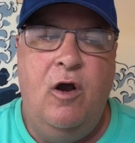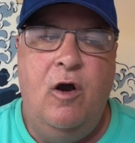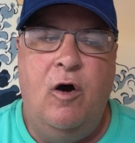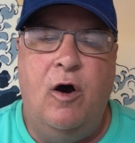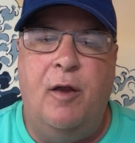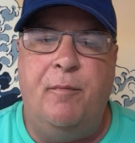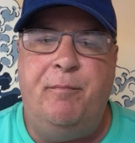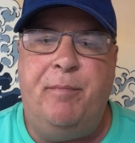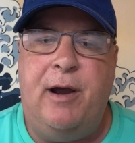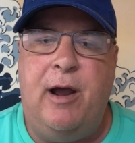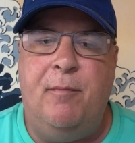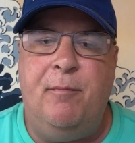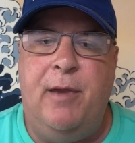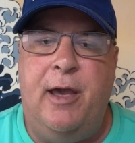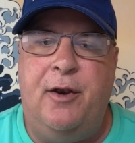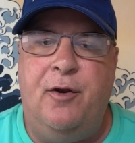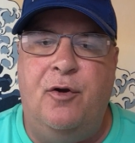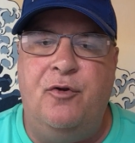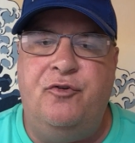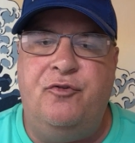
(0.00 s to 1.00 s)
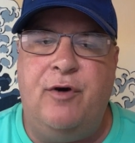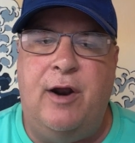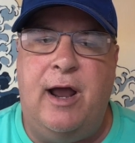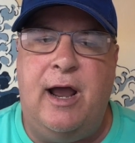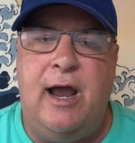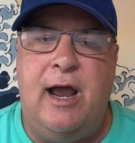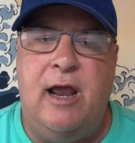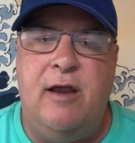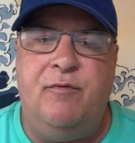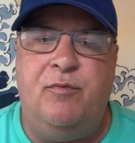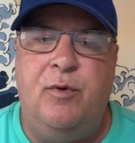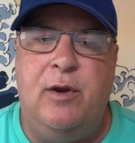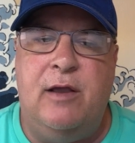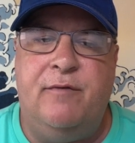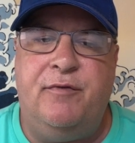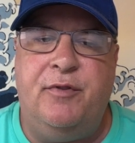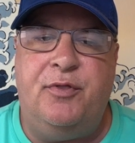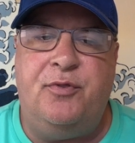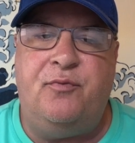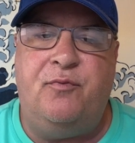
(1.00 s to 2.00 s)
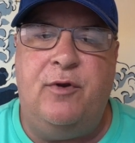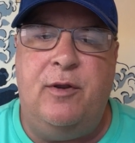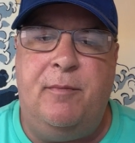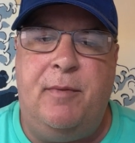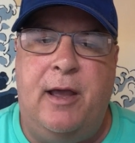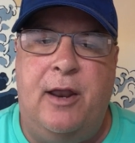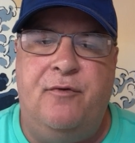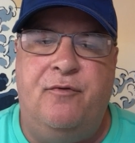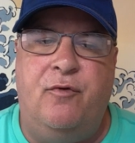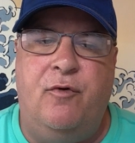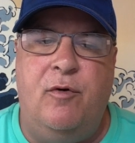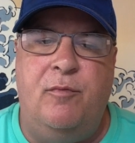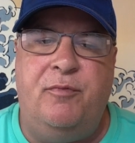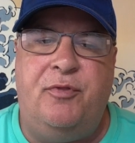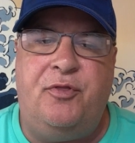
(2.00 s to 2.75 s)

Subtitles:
On Palmetto Drive, we have a three-bedroom,